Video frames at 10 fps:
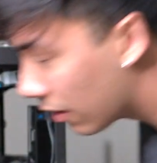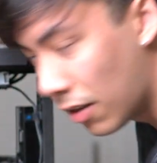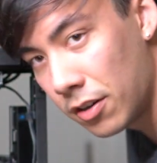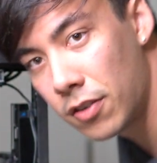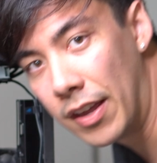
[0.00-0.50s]

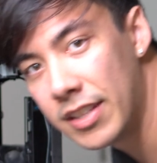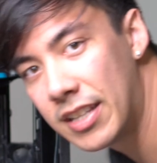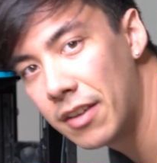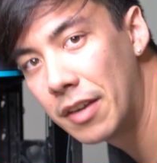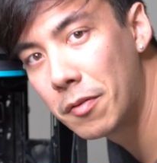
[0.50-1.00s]
Gonna try
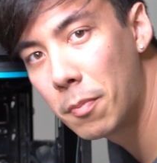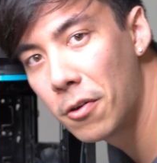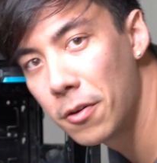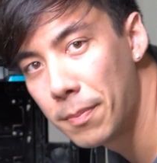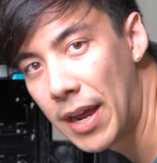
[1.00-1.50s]
this out and
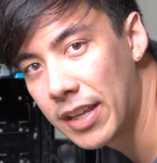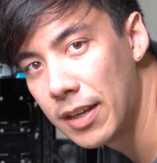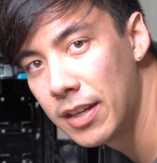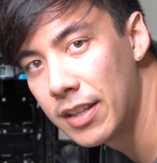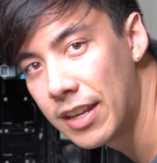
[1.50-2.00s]
report back
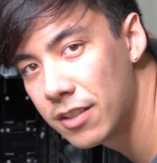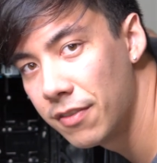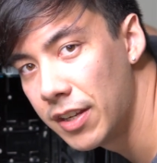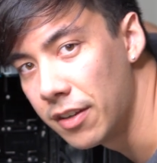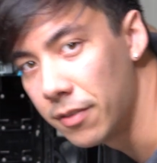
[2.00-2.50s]
in the next
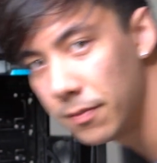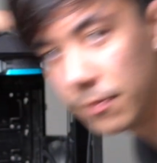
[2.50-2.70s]
video.